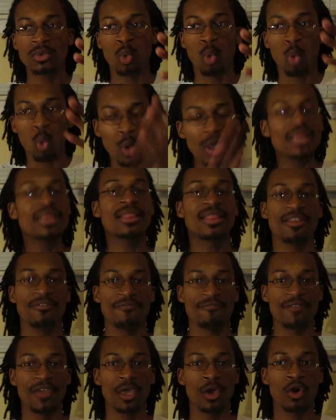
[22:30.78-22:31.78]
with the
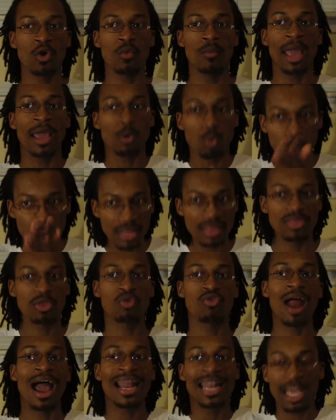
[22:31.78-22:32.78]
film and with the
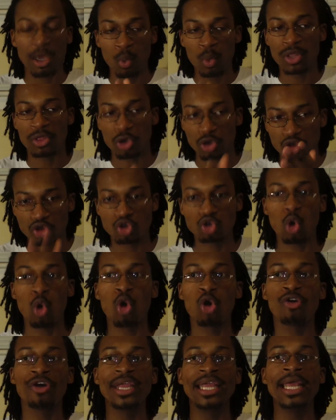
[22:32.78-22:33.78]
writing and with the
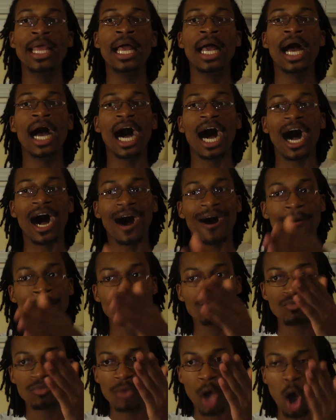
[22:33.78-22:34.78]
story,
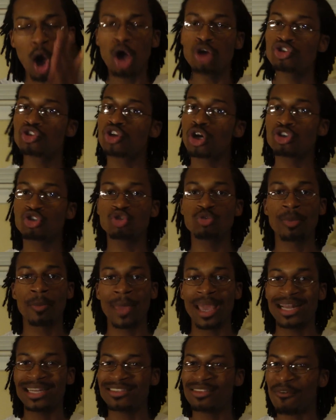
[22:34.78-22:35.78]
All-Star
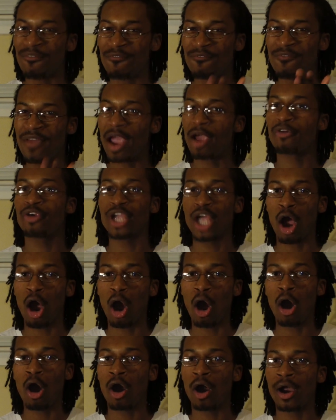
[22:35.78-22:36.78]
Superman is a very
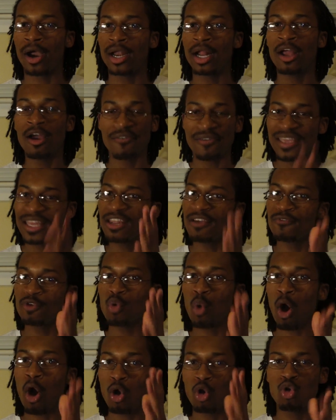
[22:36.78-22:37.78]
hard, for any of
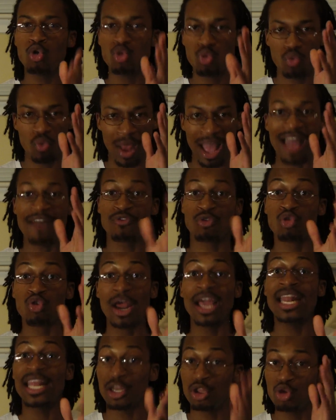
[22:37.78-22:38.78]
you all who have
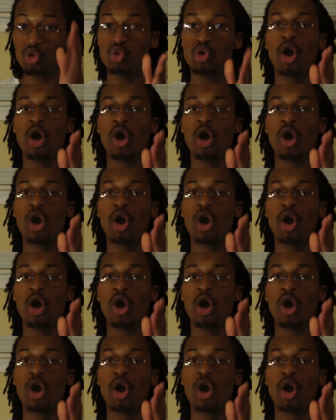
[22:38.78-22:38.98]
read it,